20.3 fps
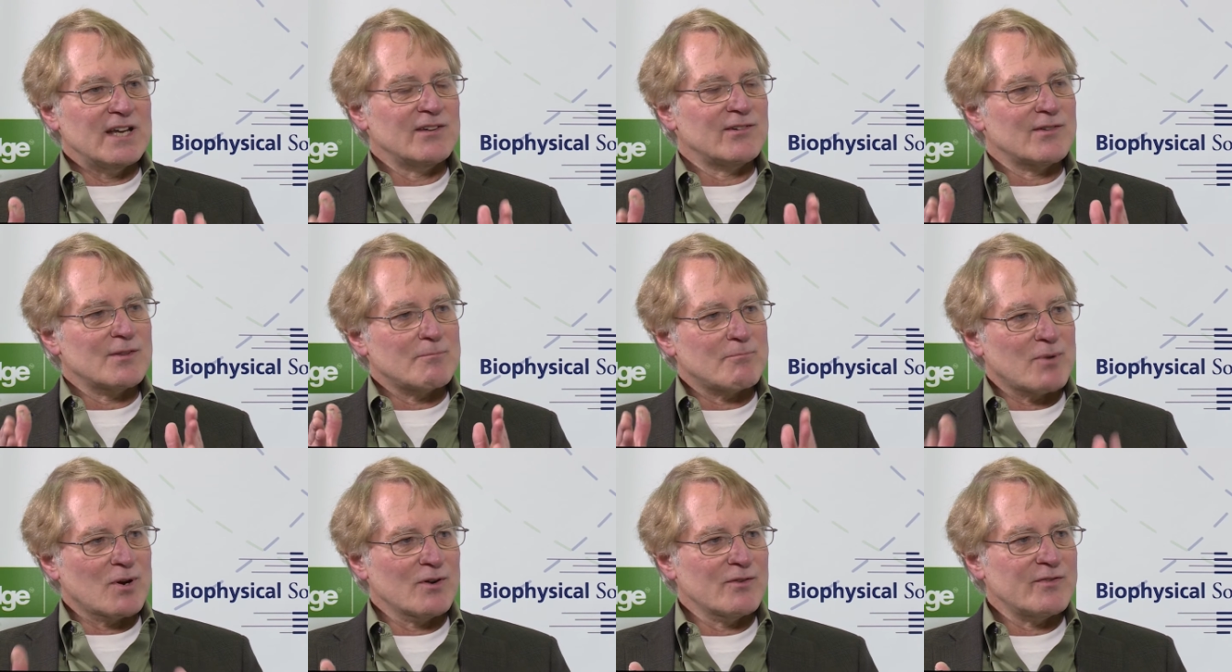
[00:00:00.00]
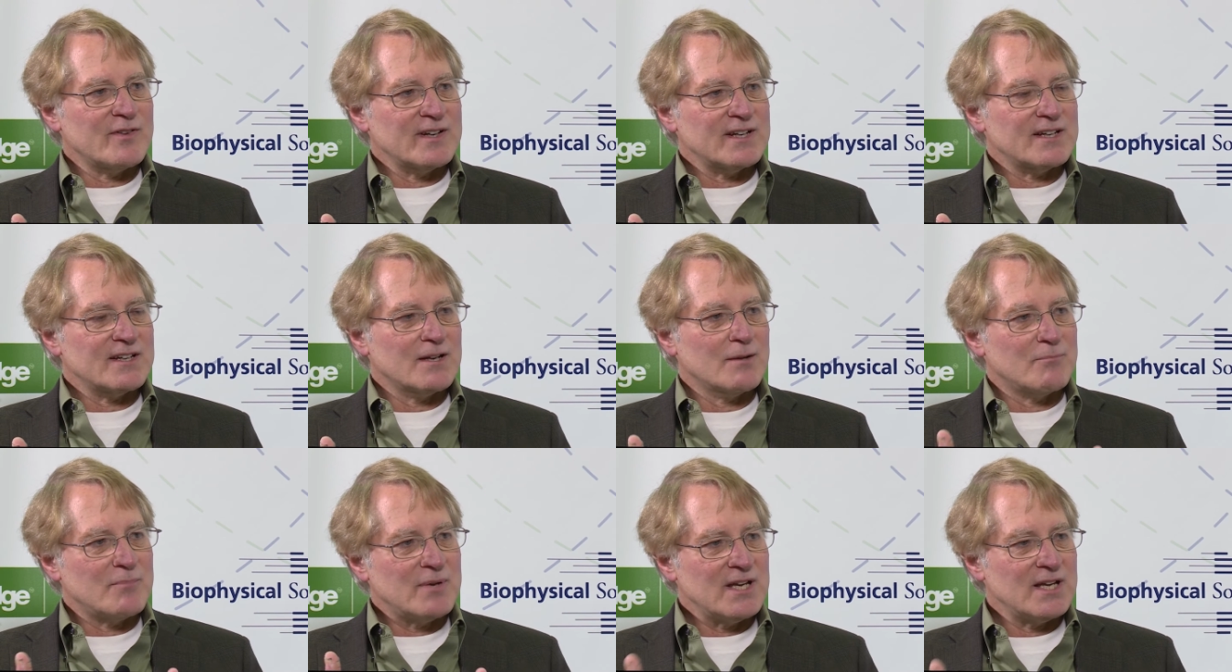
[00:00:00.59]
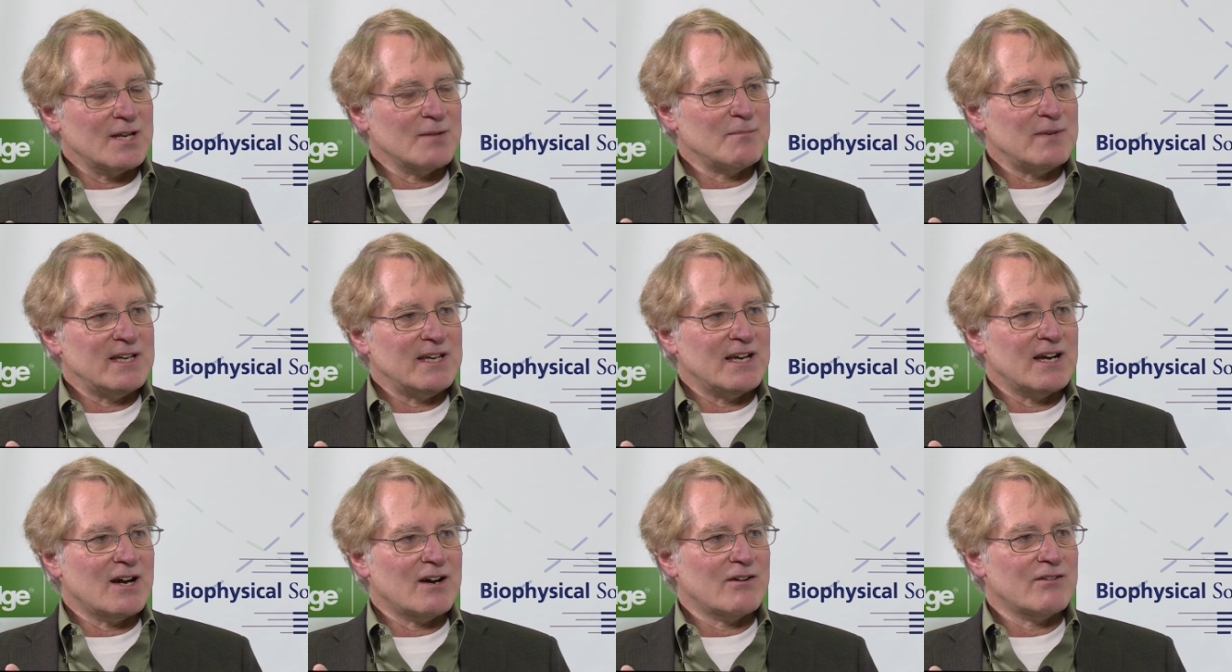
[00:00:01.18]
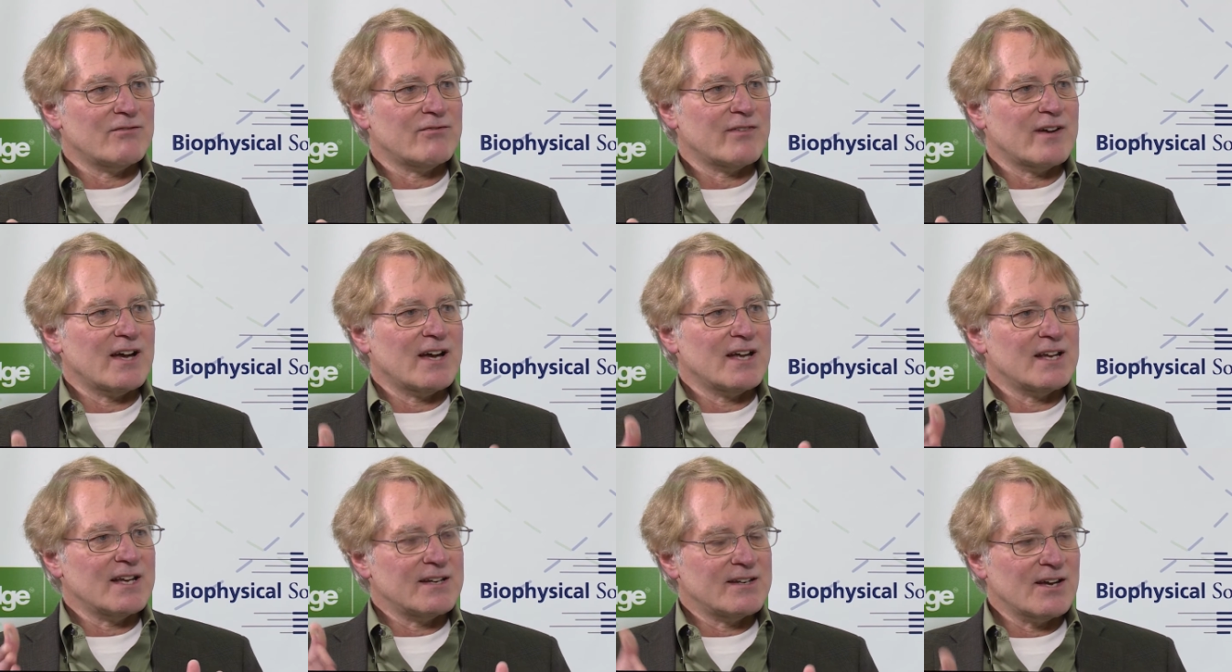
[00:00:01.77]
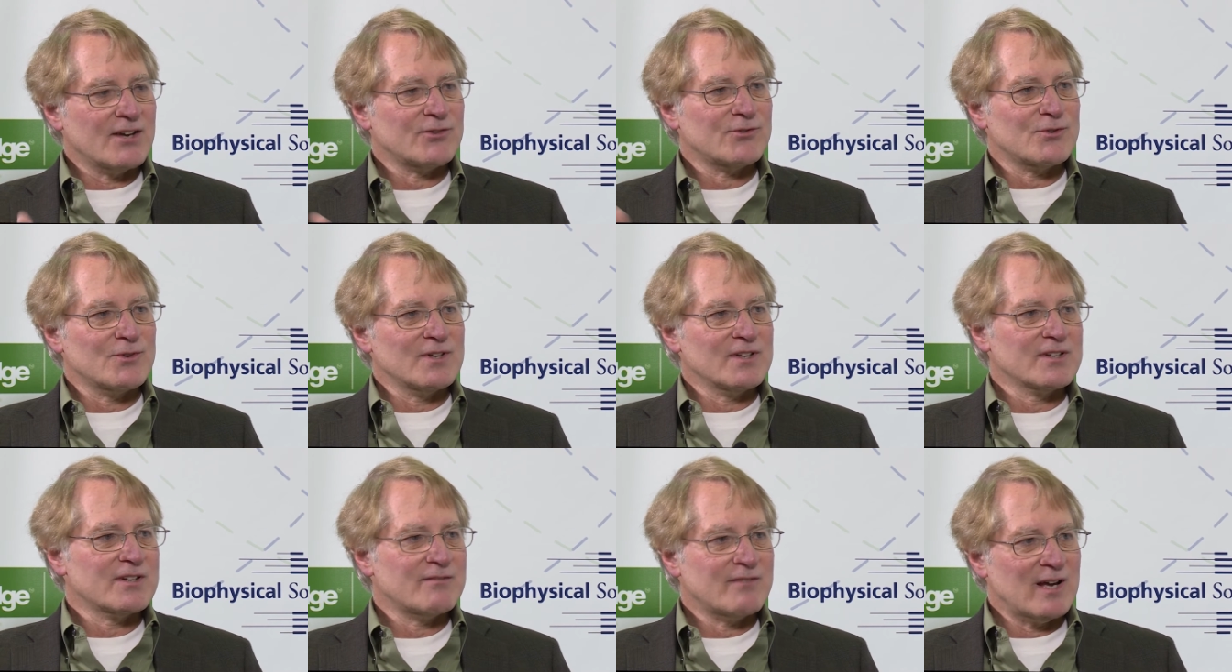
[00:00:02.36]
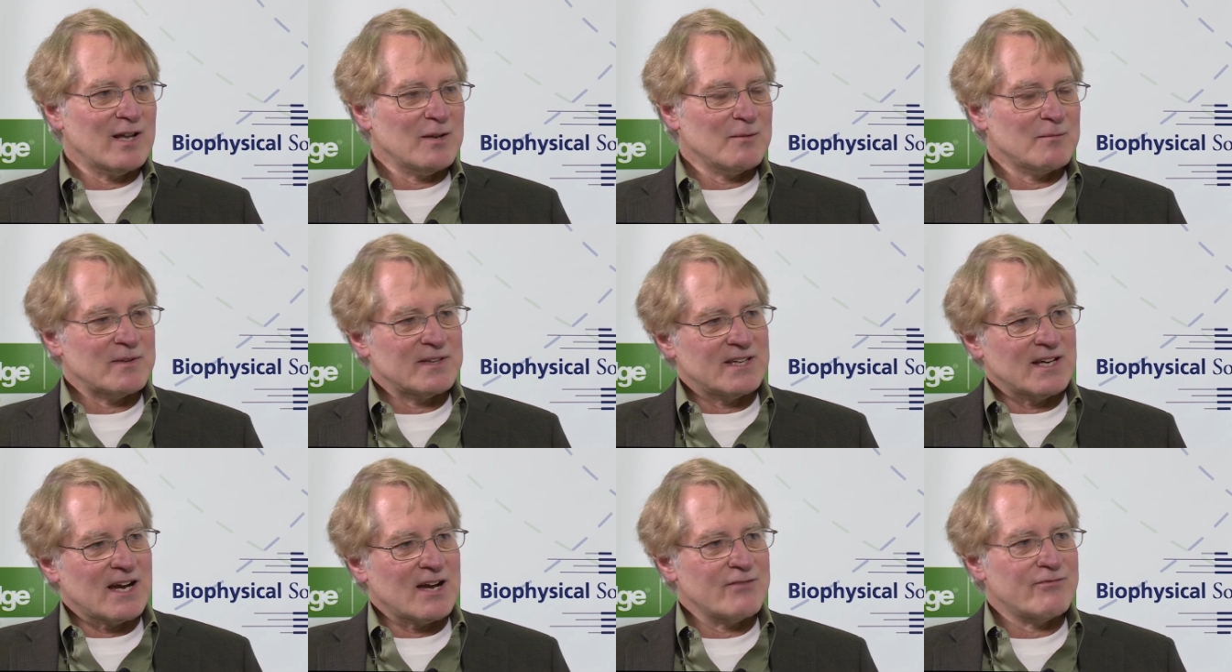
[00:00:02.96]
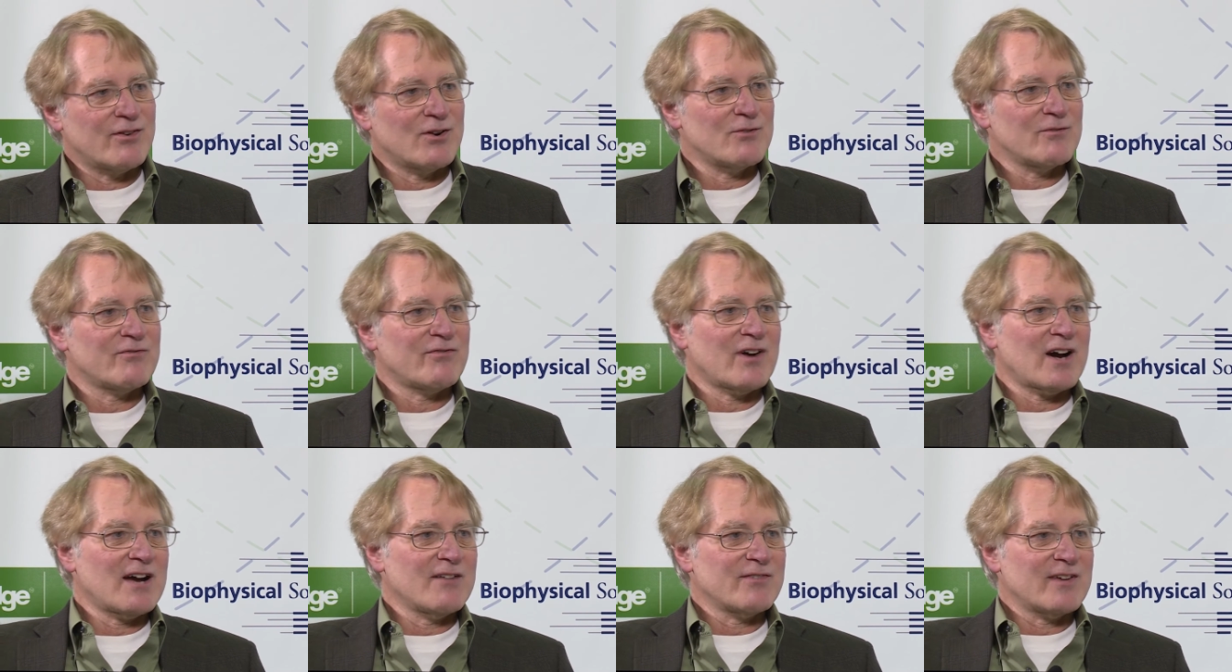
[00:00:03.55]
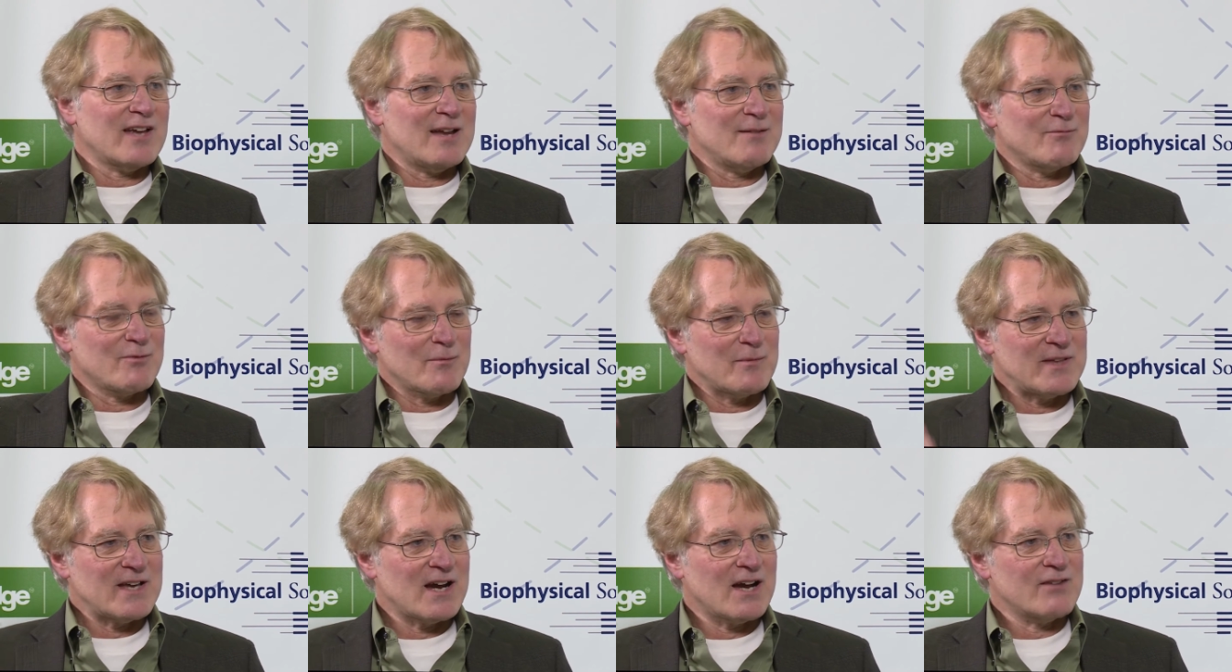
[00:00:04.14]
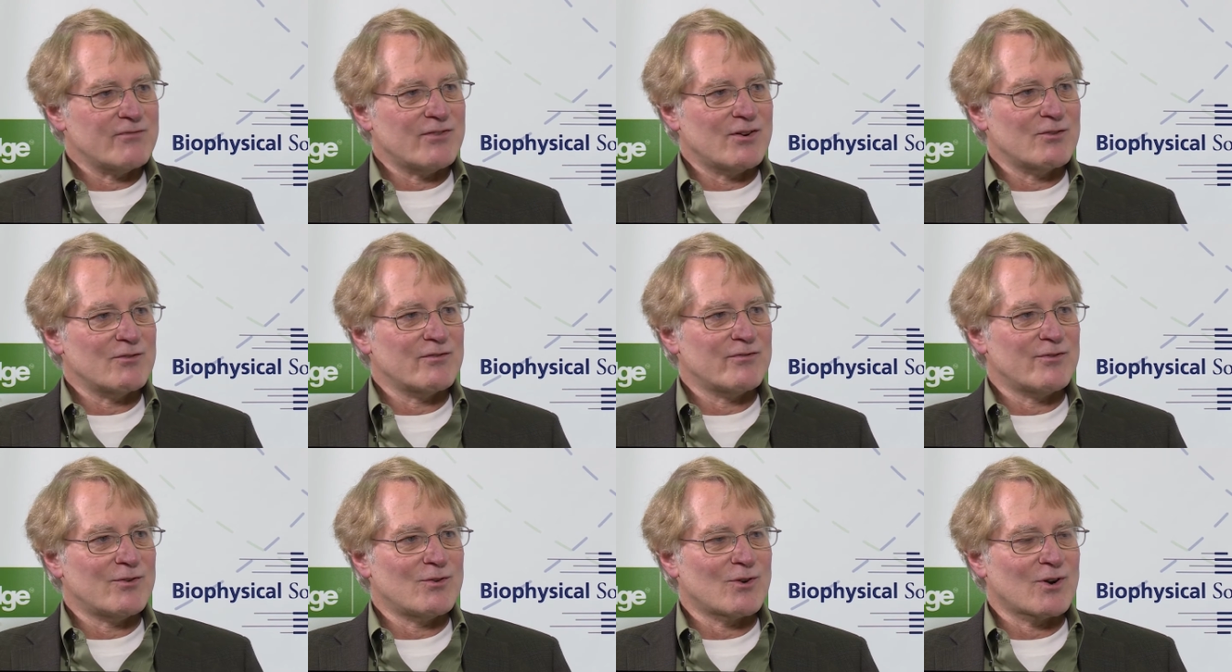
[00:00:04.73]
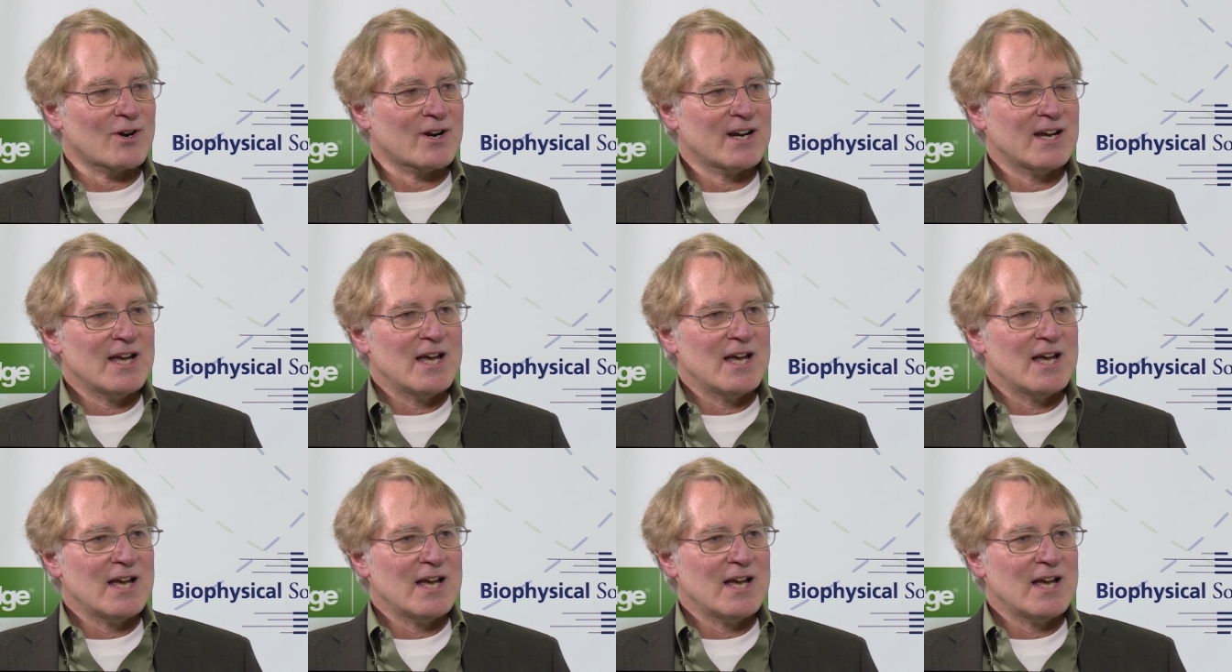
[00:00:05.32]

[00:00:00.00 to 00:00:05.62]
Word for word: is the perfect epitome of an industrial development. The iPhone 5 came from the iPhone 4.